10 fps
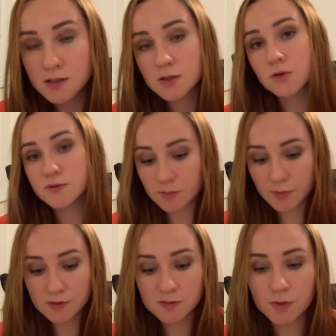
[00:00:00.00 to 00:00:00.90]
so if
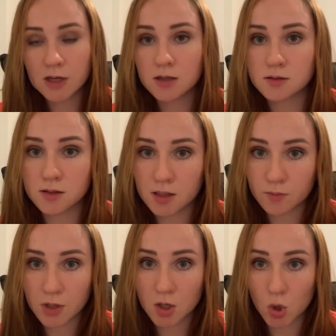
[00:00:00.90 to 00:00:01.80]
something's bad, let
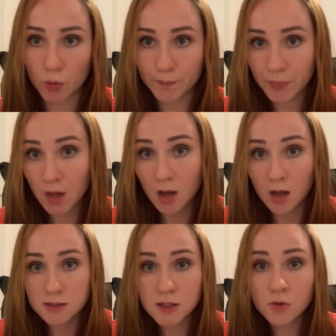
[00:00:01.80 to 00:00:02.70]
me know.
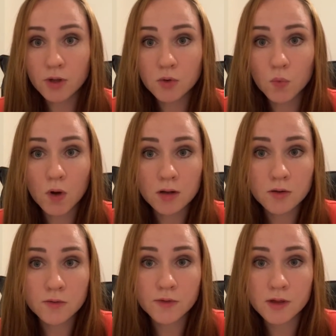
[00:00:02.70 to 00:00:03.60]
So in one
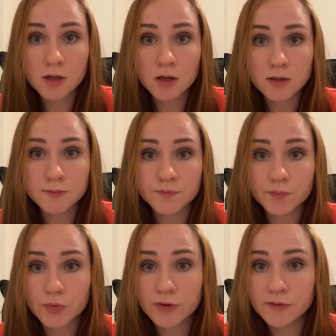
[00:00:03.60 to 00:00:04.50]
of the
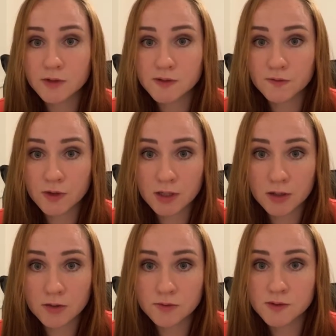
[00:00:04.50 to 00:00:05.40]
previous
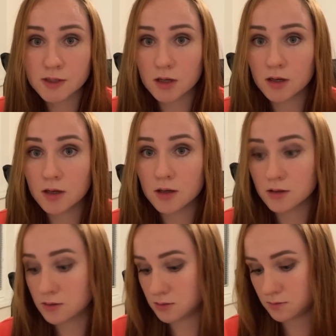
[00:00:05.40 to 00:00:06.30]
videos,
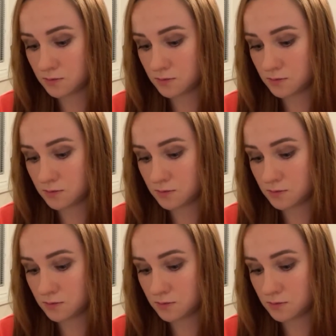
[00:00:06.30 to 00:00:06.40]
I